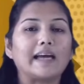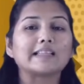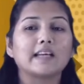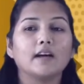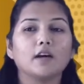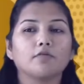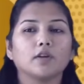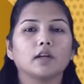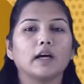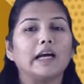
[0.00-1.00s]
extended
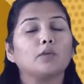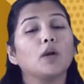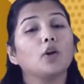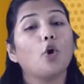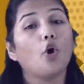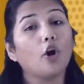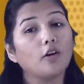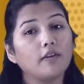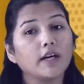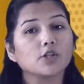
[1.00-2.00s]
further, it will
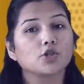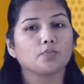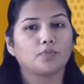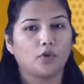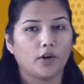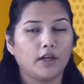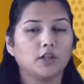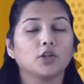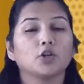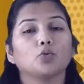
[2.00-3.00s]
always
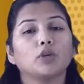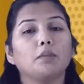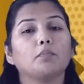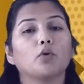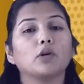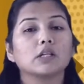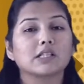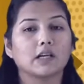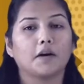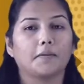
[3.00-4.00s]
point to the pole
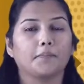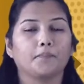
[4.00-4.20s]
star.